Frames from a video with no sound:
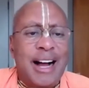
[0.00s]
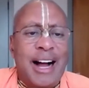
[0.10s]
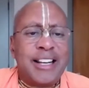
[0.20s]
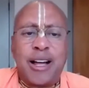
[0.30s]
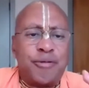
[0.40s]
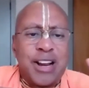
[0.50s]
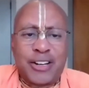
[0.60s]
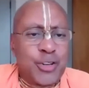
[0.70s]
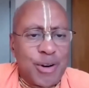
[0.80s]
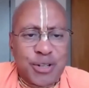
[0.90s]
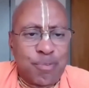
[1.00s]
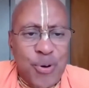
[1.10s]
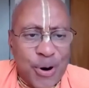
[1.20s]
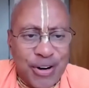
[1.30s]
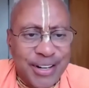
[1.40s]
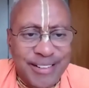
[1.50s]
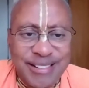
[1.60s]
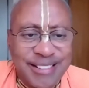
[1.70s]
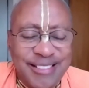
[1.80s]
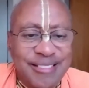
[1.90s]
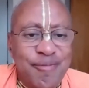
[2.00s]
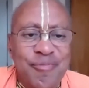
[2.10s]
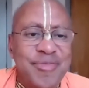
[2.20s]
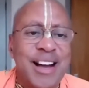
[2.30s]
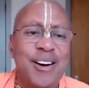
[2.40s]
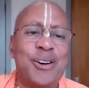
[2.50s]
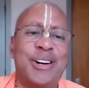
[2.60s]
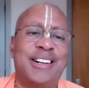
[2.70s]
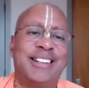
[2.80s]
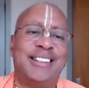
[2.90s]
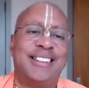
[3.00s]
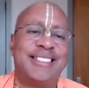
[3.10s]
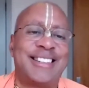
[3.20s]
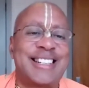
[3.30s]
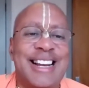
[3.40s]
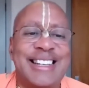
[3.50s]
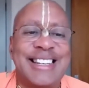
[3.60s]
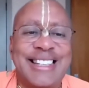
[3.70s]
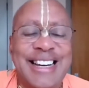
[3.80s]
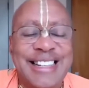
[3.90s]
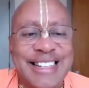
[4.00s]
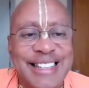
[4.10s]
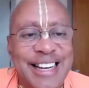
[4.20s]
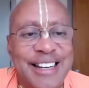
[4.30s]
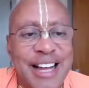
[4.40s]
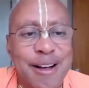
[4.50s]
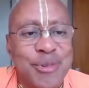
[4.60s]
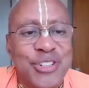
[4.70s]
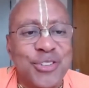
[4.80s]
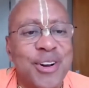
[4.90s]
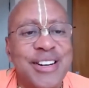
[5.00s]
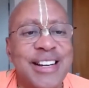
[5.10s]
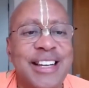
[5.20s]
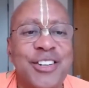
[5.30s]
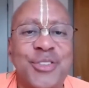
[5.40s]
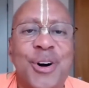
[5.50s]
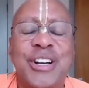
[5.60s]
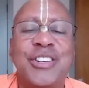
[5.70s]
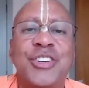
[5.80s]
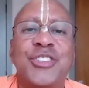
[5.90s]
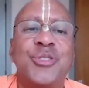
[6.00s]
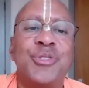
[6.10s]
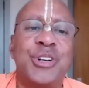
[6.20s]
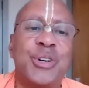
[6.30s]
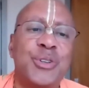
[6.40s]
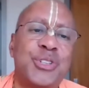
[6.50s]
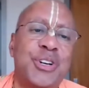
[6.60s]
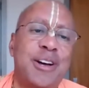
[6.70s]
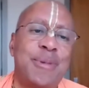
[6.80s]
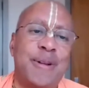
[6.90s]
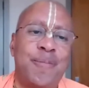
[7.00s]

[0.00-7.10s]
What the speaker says: Enough nectar is poured? No. Just like the sages at Naimisaranya in talking to Sutta Goswami.